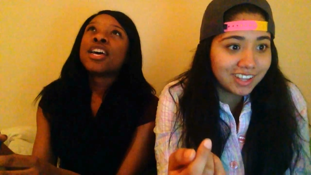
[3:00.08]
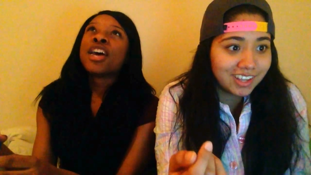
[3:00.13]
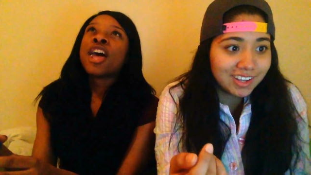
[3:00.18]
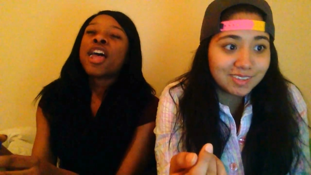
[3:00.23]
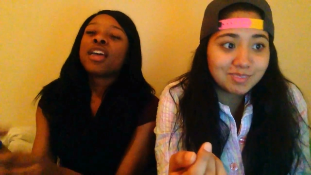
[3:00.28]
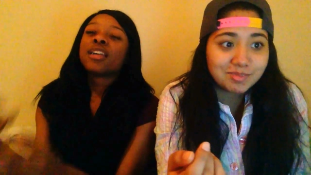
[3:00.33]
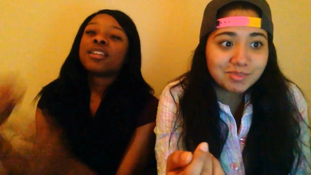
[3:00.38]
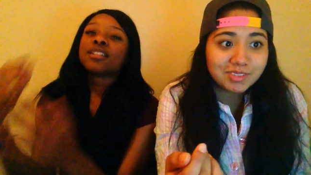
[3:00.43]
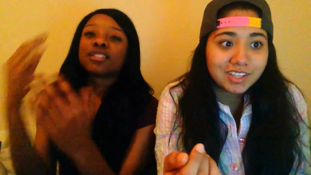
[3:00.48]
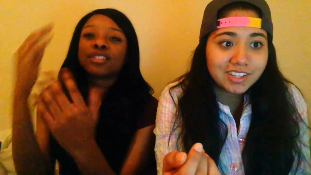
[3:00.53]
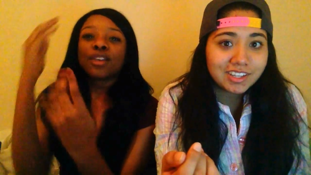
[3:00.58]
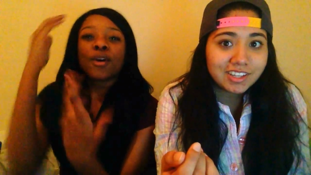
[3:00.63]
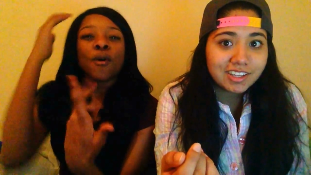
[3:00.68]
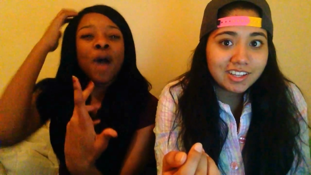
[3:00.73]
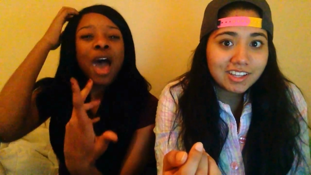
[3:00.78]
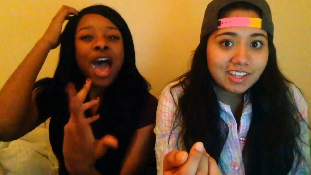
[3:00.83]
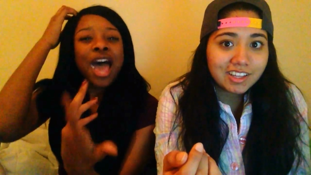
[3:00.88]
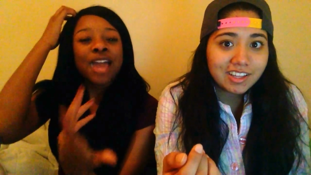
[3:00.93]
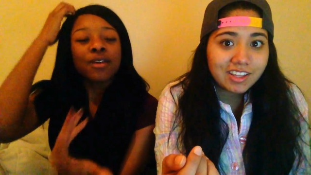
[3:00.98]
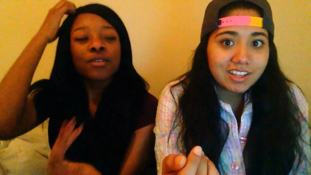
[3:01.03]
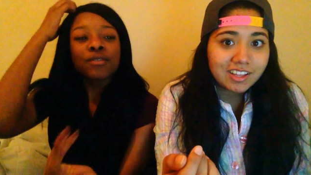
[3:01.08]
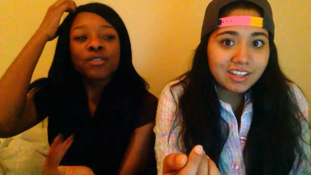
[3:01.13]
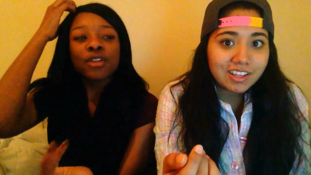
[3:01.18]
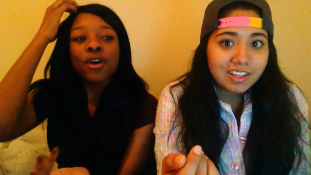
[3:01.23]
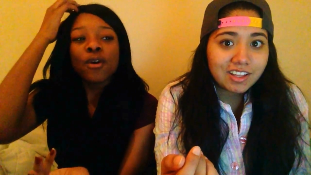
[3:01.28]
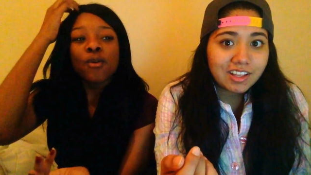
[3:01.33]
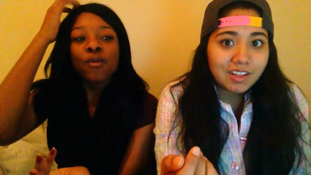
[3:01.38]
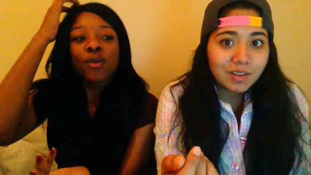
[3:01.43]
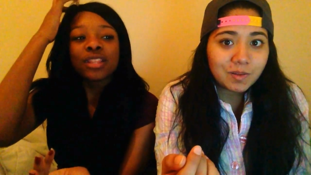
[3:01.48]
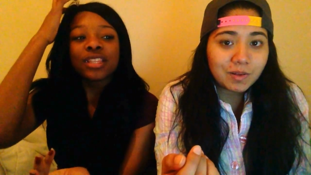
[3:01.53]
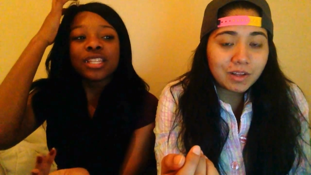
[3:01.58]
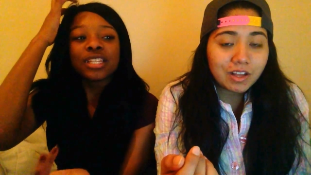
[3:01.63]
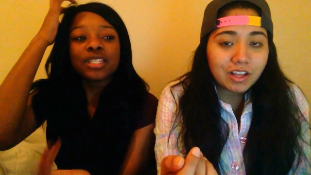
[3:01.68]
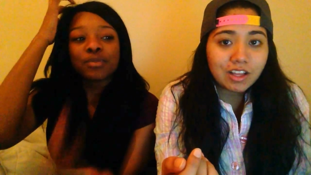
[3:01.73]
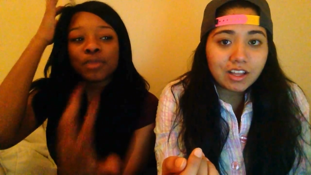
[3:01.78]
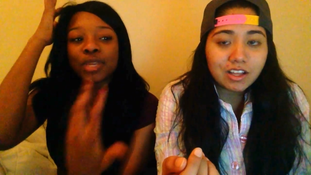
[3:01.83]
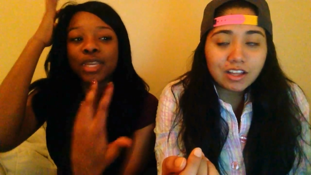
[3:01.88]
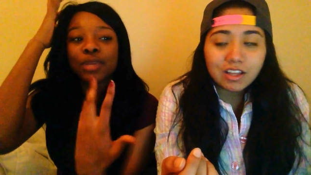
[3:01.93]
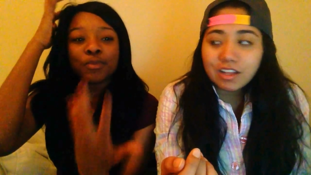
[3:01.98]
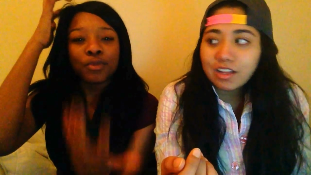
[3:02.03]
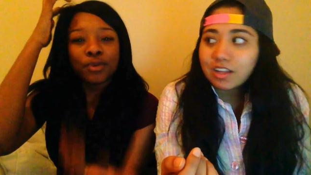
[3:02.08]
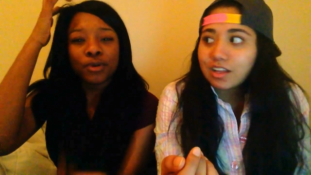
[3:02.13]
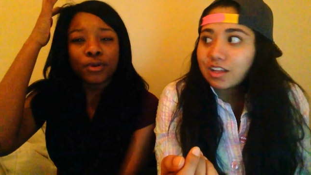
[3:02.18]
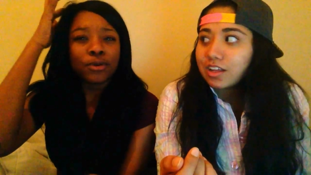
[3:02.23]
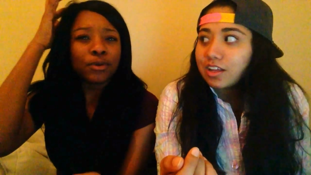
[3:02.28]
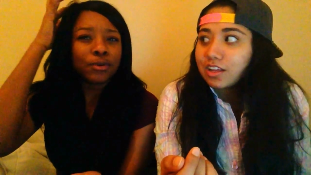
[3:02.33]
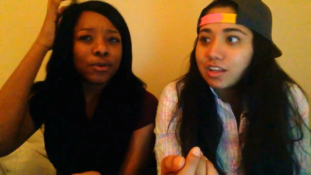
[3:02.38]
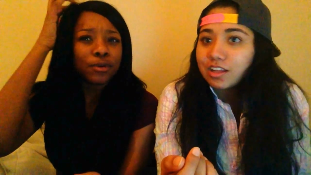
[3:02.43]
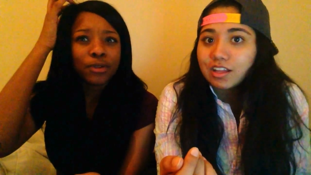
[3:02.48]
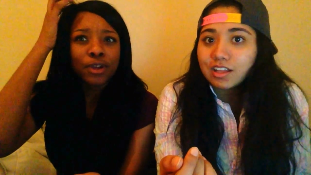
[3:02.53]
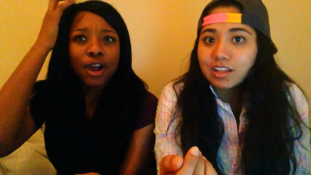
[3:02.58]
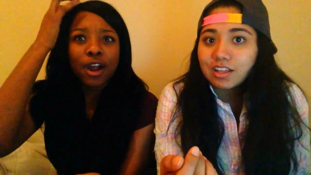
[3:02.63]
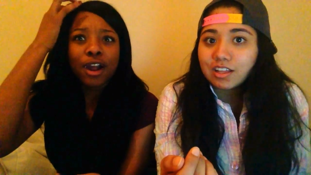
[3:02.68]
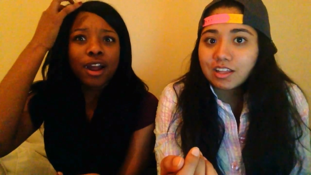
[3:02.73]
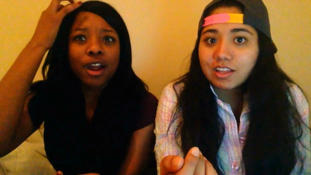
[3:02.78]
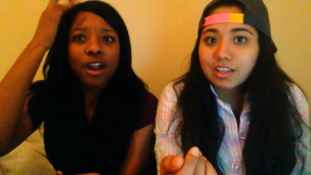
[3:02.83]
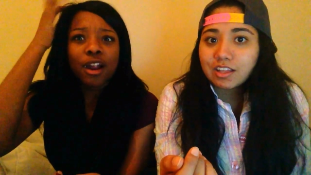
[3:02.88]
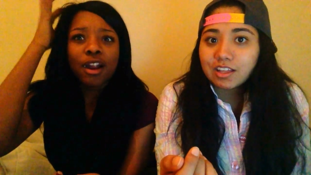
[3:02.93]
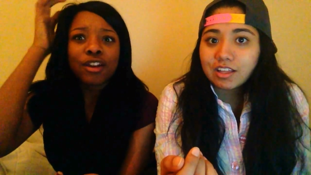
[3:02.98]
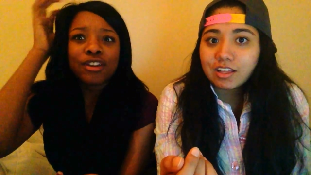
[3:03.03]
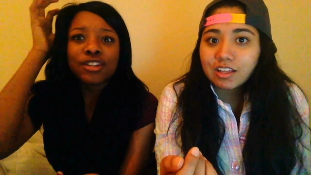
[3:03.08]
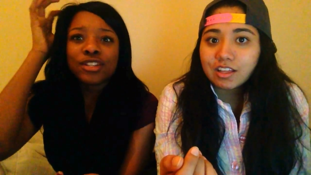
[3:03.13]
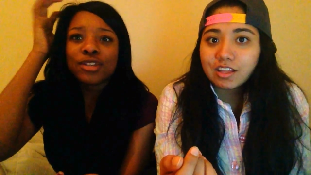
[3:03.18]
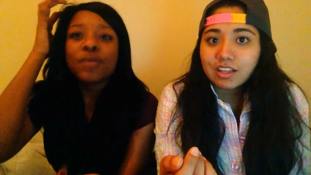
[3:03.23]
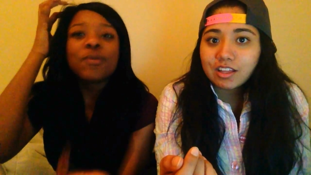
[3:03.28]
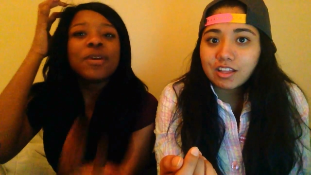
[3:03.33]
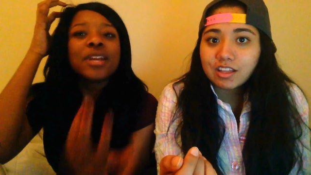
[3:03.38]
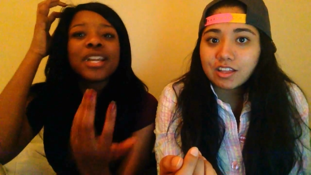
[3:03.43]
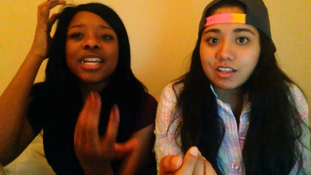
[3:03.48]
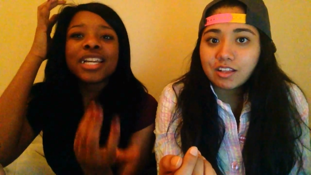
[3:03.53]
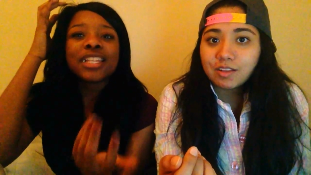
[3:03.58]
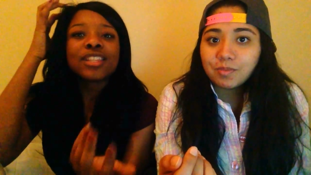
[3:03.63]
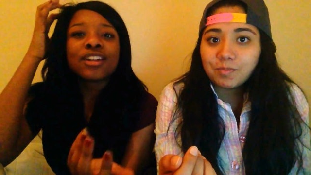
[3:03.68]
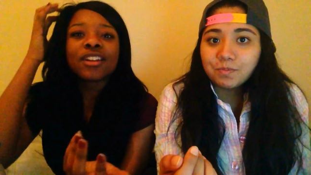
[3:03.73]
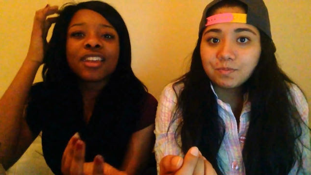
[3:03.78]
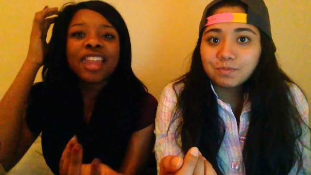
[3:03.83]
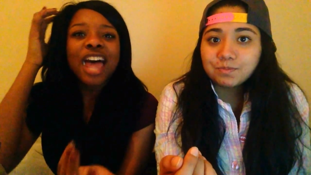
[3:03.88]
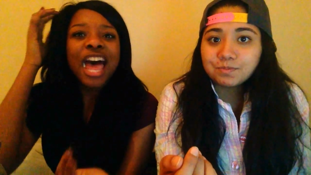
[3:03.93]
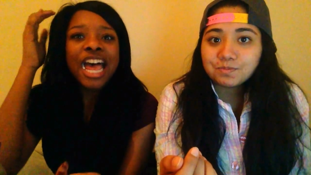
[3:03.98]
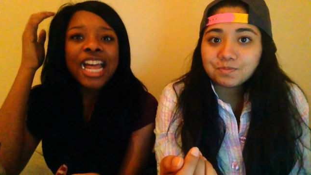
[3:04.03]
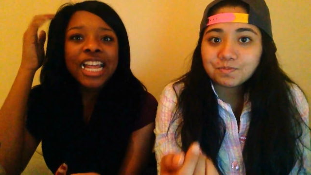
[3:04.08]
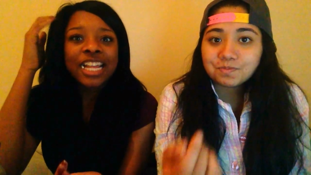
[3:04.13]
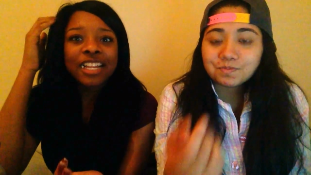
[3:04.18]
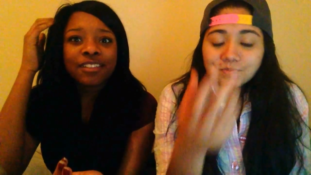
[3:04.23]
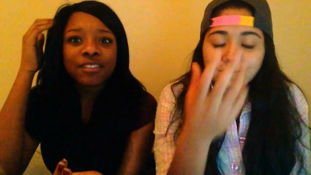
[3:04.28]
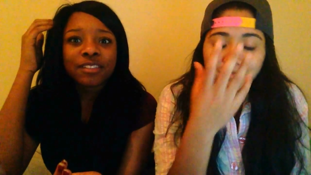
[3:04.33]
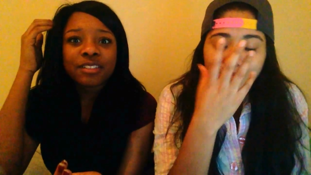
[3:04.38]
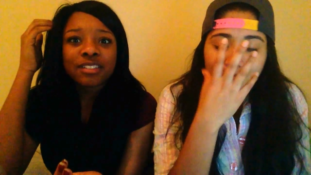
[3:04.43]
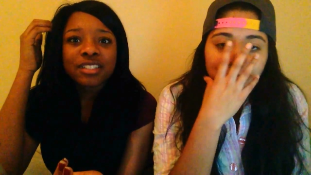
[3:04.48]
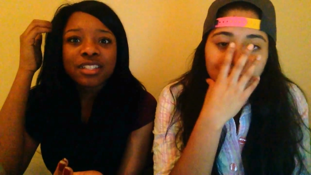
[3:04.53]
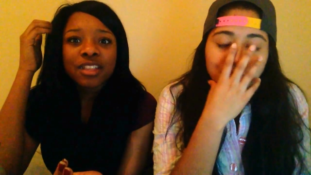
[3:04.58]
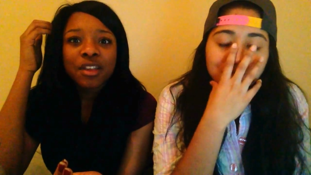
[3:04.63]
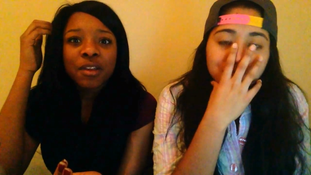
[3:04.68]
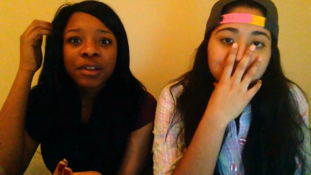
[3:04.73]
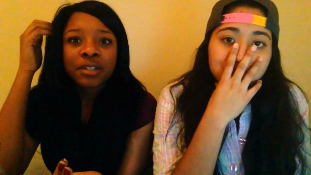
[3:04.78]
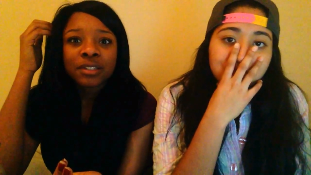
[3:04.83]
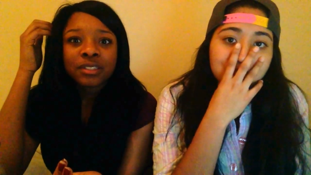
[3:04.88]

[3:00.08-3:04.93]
Speaker 1: up. So I don't know what these people are doing in their lives.